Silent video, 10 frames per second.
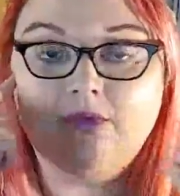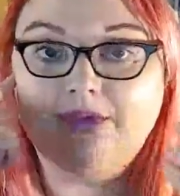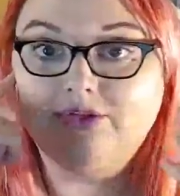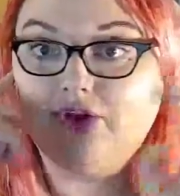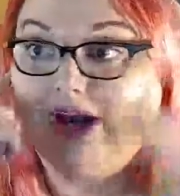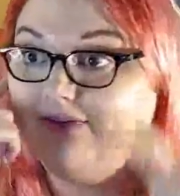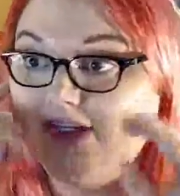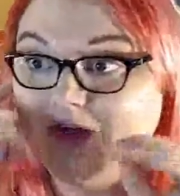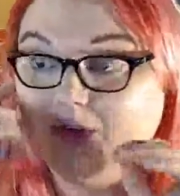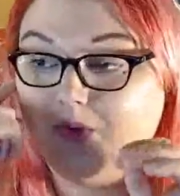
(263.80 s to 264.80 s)

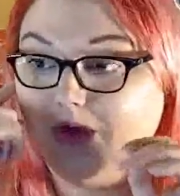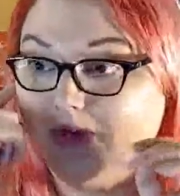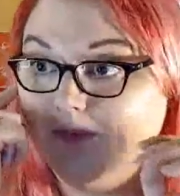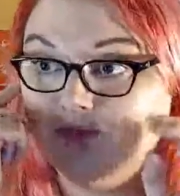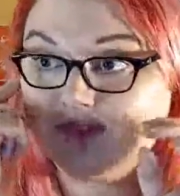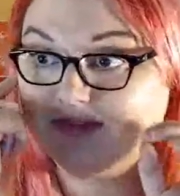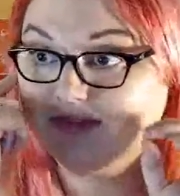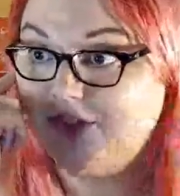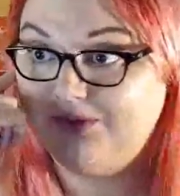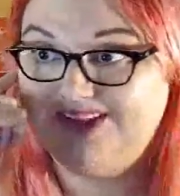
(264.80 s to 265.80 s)
driving, or just,
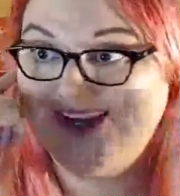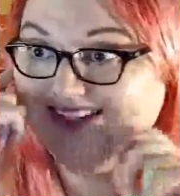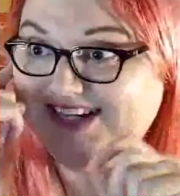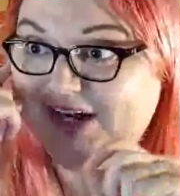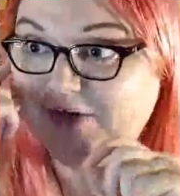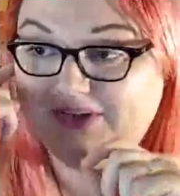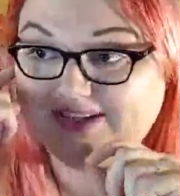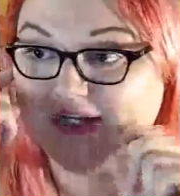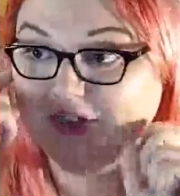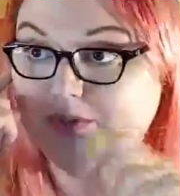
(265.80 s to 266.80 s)
lying down, or
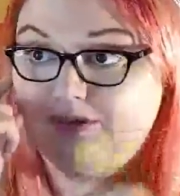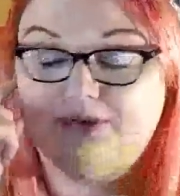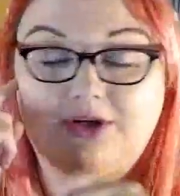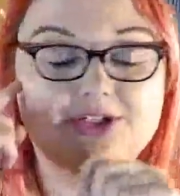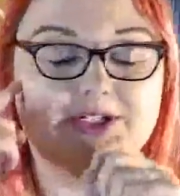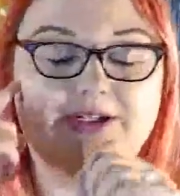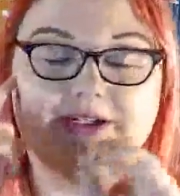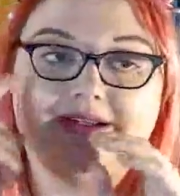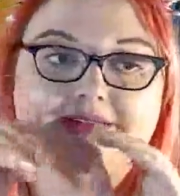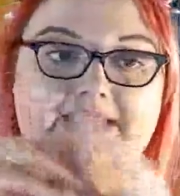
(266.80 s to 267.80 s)
that's how you prefer
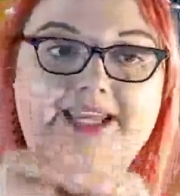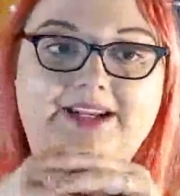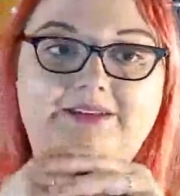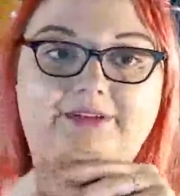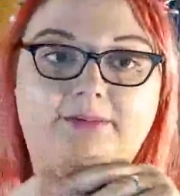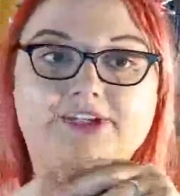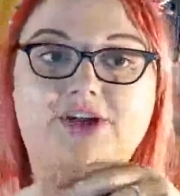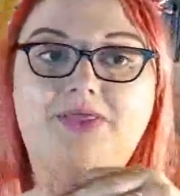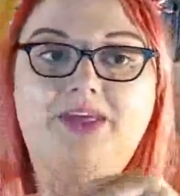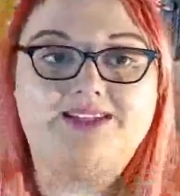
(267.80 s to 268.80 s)
to take in
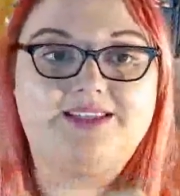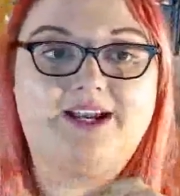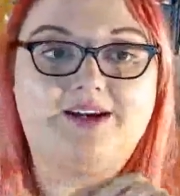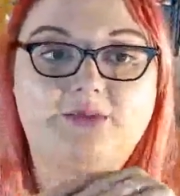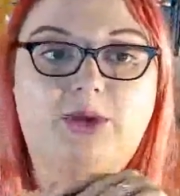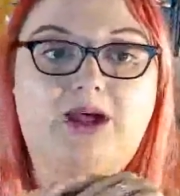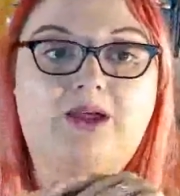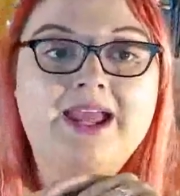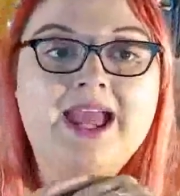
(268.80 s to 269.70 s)
information, that's there as well.